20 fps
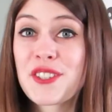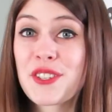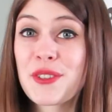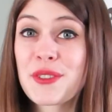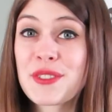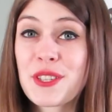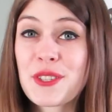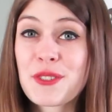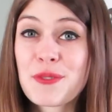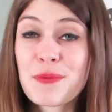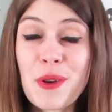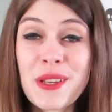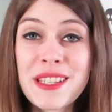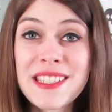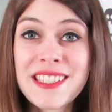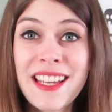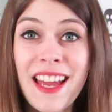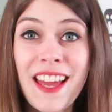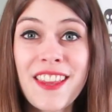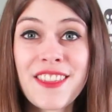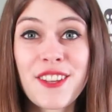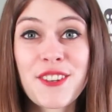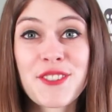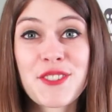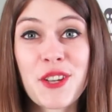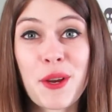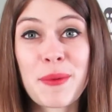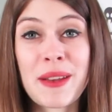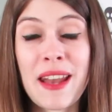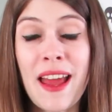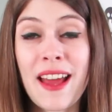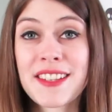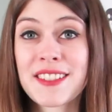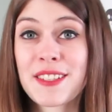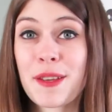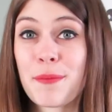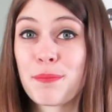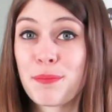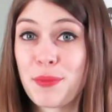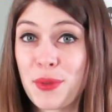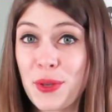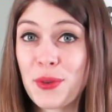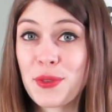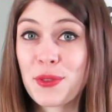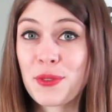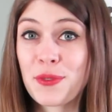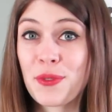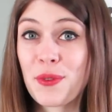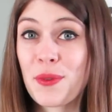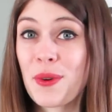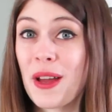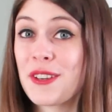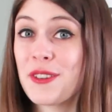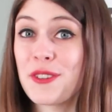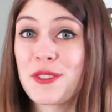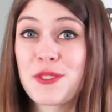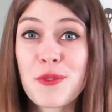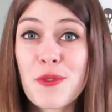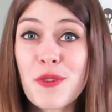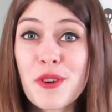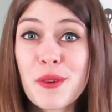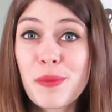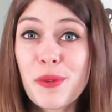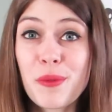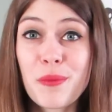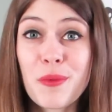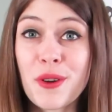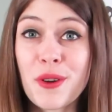It shows us once again that German has some beautiful and adorable